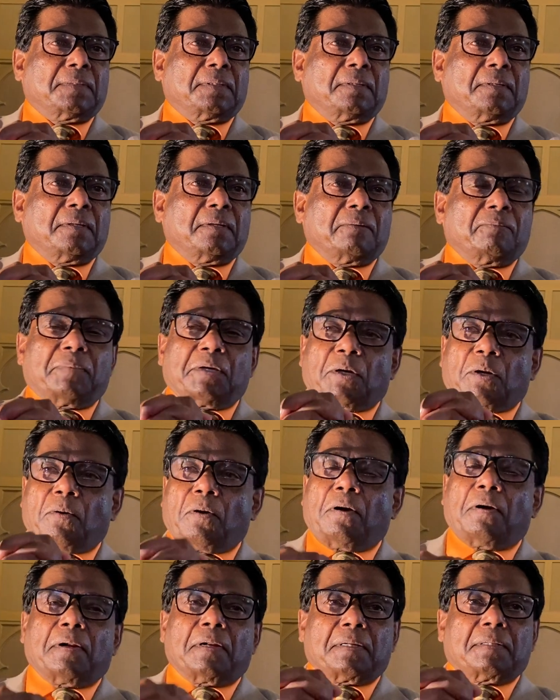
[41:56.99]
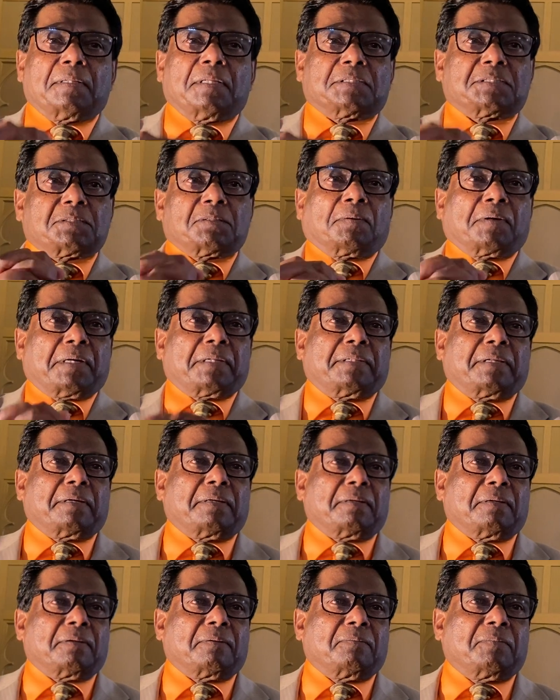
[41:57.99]
Yes. We are all in this together.
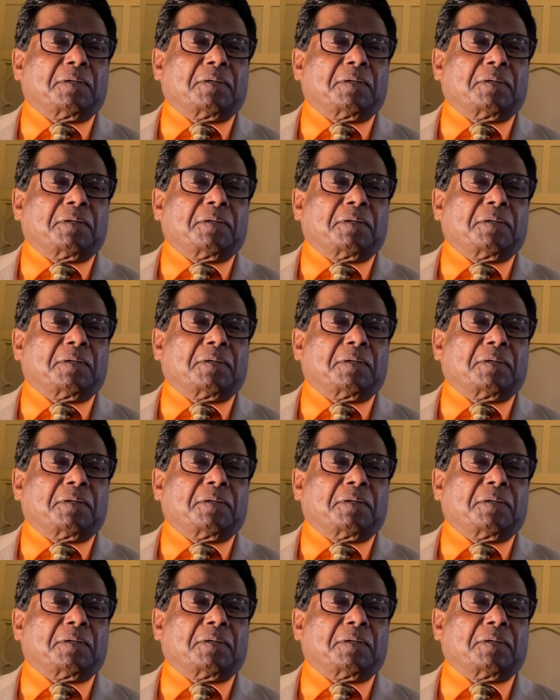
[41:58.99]
You know.